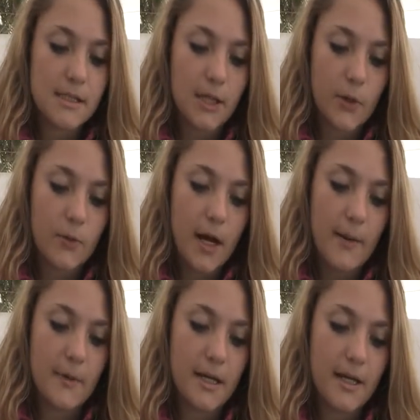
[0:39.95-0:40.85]
So
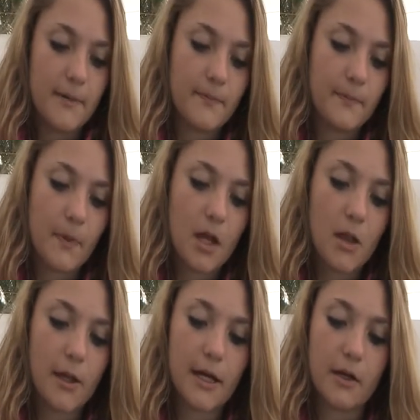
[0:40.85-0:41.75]
I'm gonna
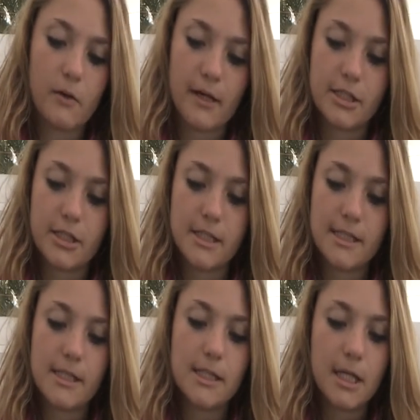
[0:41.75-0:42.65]
look at
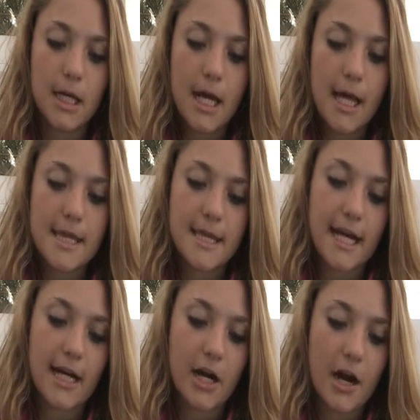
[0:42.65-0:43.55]
questions that
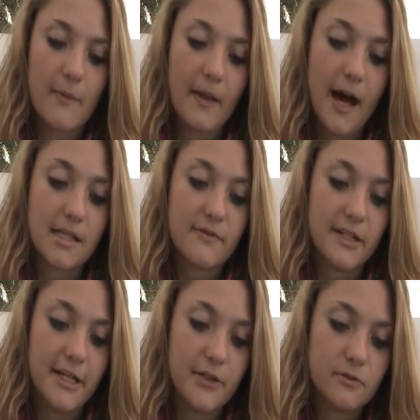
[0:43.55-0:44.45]
I got on my last
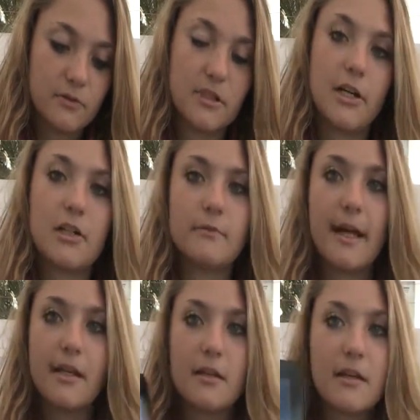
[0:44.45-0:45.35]
video. They're on
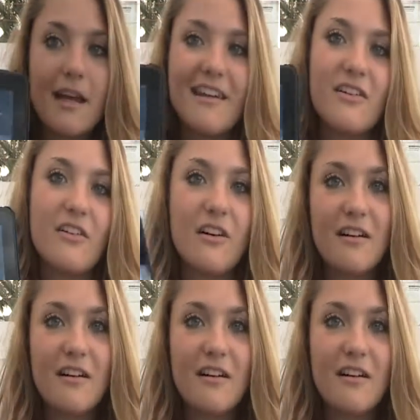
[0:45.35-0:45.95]
my Kindle.